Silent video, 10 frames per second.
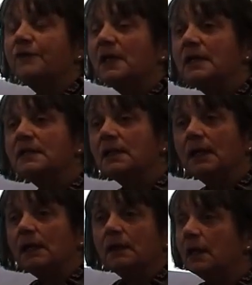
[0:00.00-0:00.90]
days a
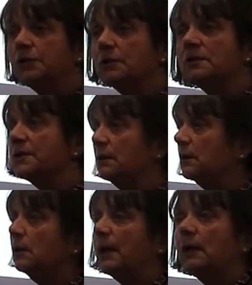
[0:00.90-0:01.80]
year. The hedgehogs don't
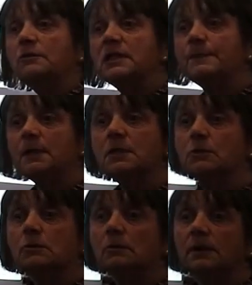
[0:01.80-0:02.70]
know about Christmas
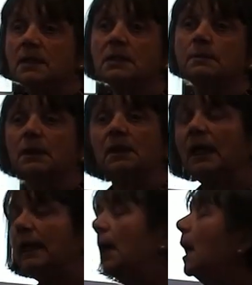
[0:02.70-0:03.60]
or Easter
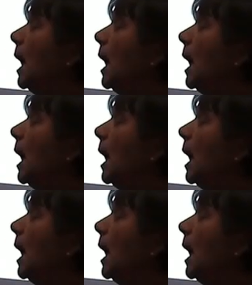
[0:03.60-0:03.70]
Monday.